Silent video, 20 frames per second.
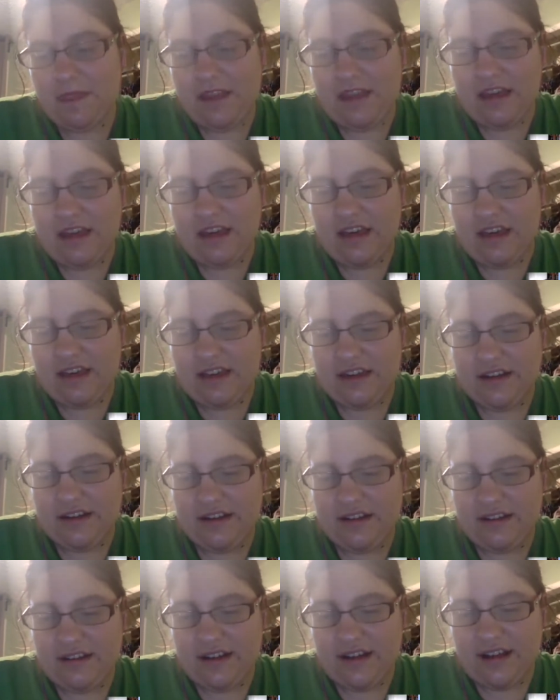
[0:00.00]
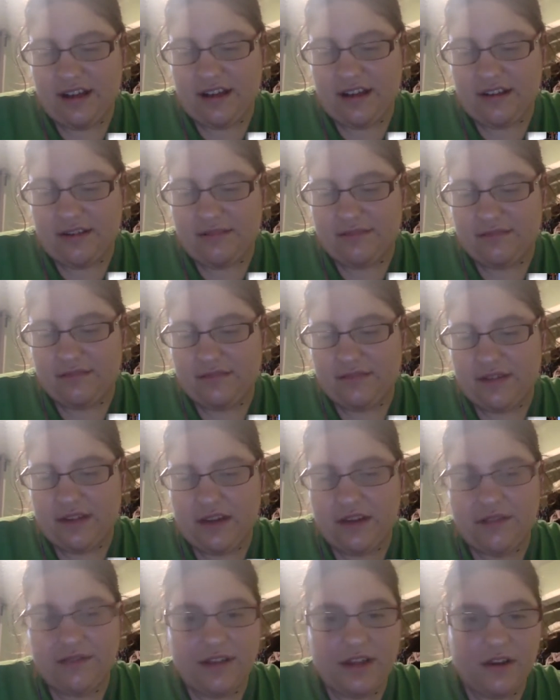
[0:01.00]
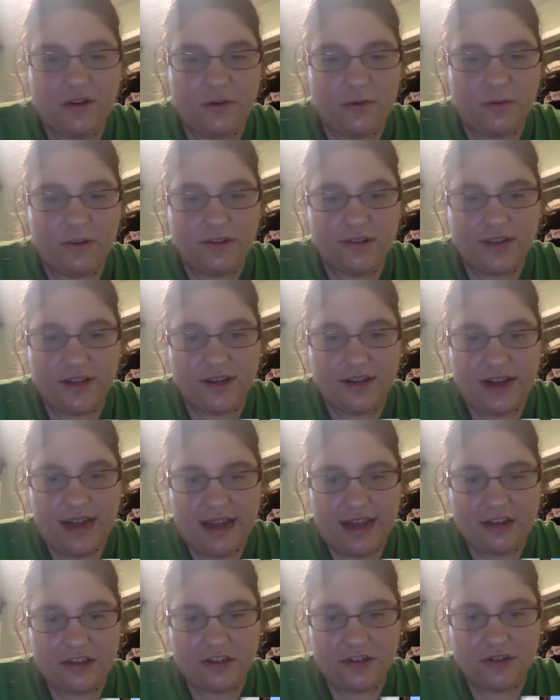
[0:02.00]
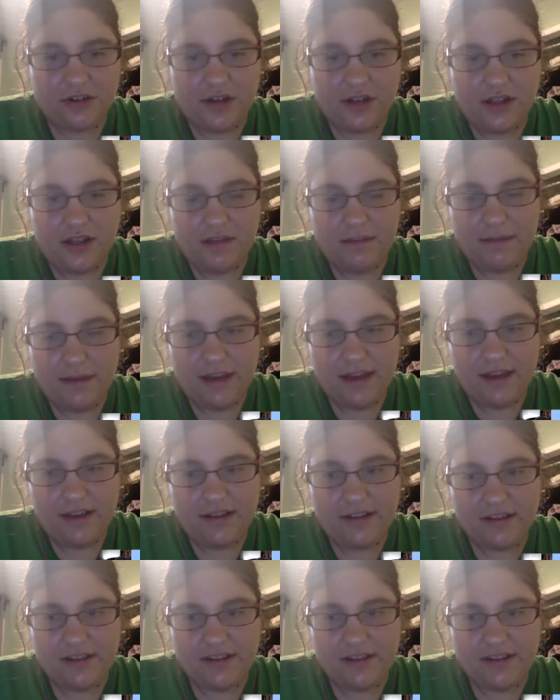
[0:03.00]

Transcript: and kind of like almost a naturally pale